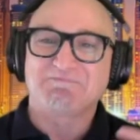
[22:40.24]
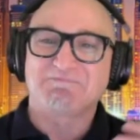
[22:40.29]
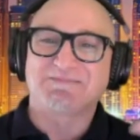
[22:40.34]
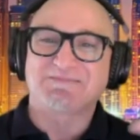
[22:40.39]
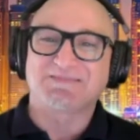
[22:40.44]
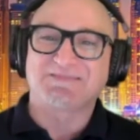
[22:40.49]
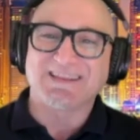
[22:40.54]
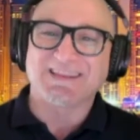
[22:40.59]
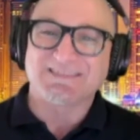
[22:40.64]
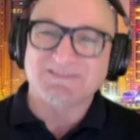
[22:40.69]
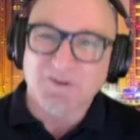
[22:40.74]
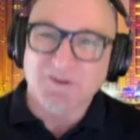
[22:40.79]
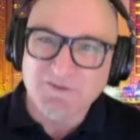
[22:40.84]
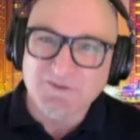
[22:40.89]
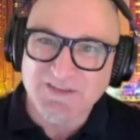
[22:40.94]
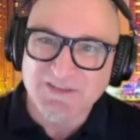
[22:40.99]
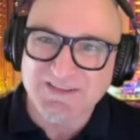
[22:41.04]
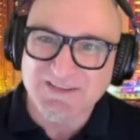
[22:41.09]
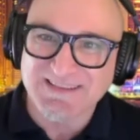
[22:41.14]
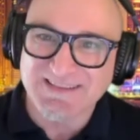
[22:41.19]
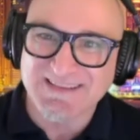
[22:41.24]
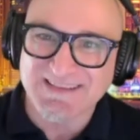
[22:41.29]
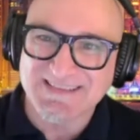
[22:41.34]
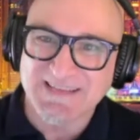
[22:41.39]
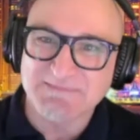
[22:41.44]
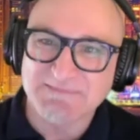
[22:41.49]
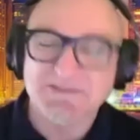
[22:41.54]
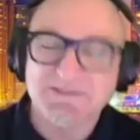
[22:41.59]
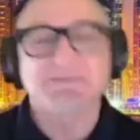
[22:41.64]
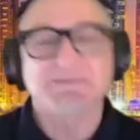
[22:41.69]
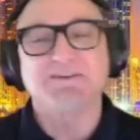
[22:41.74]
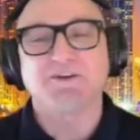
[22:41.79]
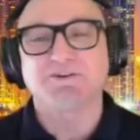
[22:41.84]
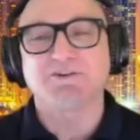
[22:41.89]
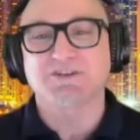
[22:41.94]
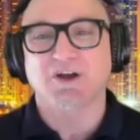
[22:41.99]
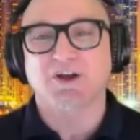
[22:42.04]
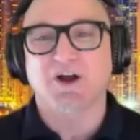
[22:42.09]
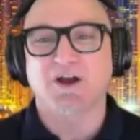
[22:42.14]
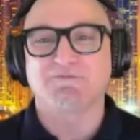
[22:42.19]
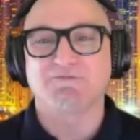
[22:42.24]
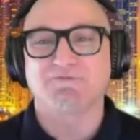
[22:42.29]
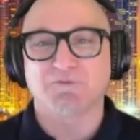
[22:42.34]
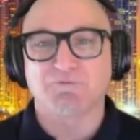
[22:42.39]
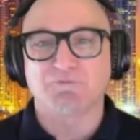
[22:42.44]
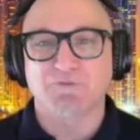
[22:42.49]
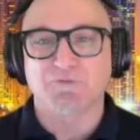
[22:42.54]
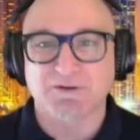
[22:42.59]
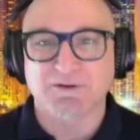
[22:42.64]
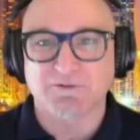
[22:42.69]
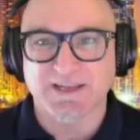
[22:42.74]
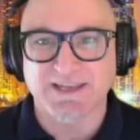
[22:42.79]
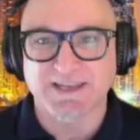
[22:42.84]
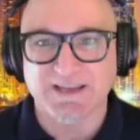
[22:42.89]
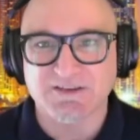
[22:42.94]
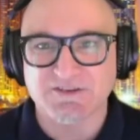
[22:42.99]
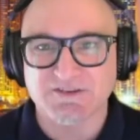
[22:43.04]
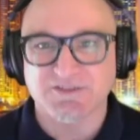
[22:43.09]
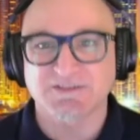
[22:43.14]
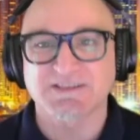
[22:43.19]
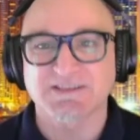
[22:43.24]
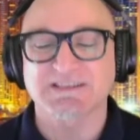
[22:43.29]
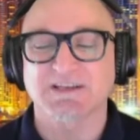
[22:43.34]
there seems to be no time for real connection.